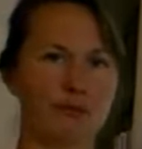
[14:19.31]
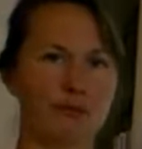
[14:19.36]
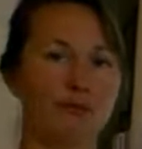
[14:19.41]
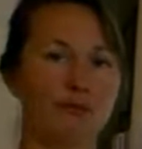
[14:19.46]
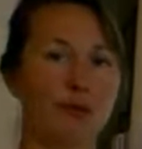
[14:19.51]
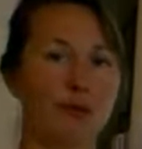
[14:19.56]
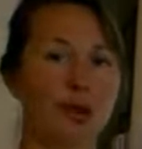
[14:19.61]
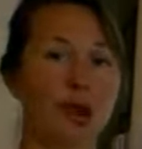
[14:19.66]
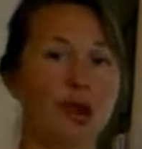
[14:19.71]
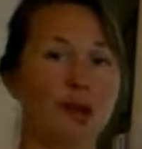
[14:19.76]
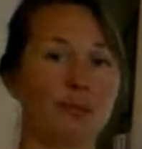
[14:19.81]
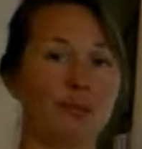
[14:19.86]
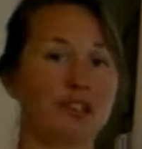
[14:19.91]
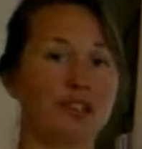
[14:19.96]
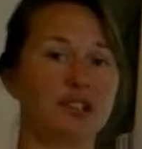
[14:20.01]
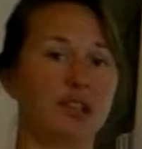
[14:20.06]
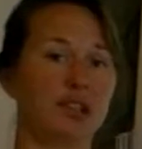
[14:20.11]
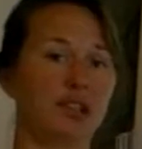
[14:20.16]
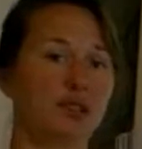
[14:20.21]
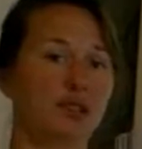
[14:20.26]
For
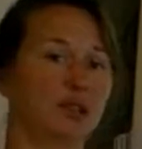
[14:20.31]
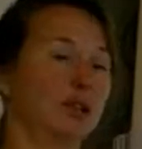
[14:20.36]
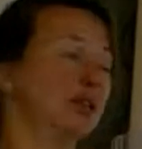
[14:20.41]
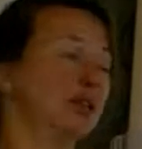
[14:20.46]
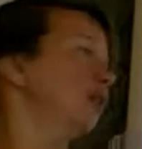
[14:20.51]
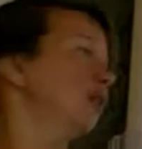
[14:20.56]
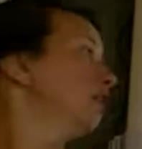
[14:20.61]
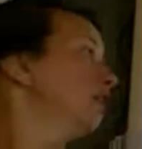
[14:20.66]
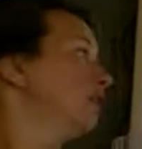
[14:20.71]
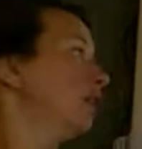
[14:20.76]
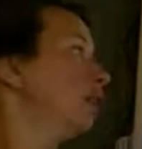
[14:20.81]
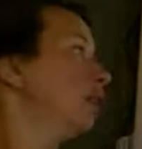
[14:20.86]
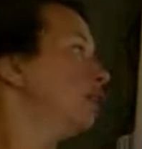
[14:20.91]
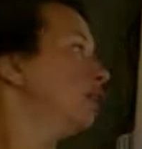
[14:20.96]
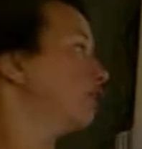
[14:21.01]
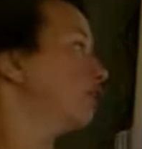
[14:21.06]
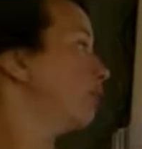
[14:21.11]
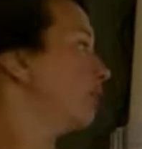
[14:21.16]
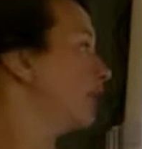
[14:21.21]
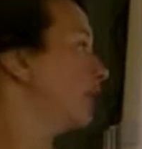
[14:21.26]
opposite,
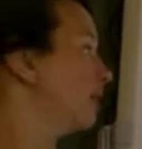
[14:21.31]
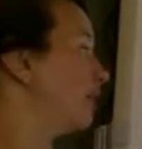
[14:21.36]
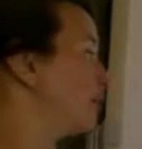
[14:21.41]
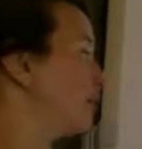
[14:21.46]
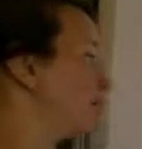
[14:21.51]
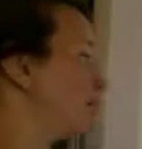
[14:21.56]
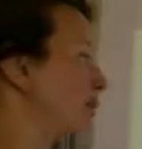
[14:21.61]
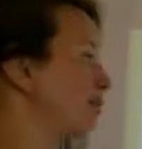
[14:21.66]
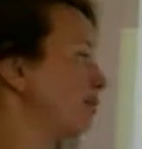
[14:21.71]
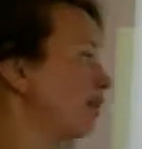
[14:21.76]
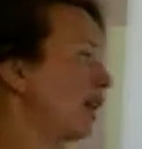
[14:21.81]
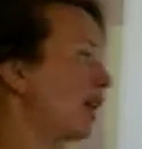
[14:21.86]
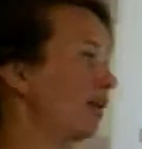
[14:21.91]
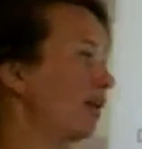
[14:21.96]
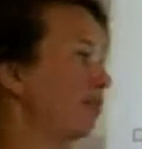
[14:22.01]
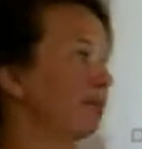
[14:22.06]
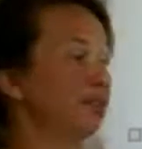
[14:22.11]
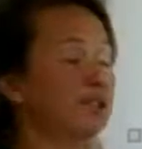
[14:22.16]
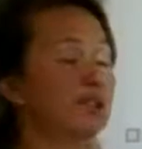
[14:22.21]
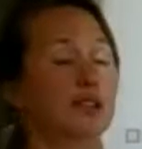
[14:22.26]
the way I remember
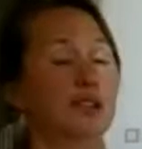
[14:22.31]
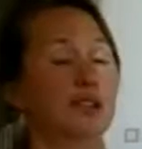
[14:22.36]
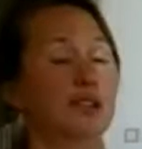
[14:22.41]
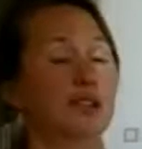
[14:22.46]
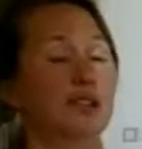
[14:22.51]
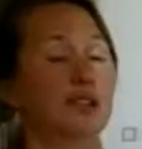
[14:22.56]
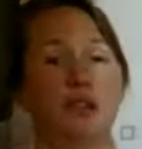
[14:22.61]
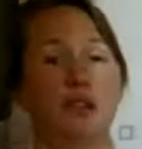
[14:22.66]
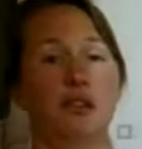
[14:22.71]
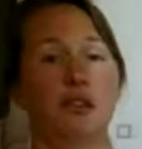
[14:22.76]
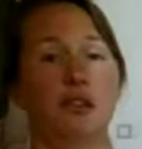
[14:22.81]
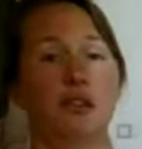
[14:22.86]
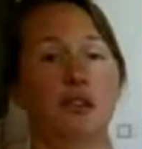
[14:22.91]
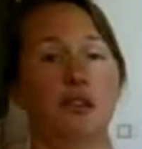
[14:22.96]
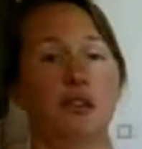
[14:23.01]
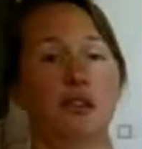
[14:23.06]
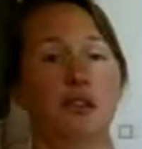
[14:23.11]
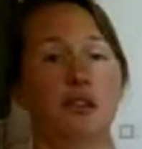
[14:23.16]
opposite is I think of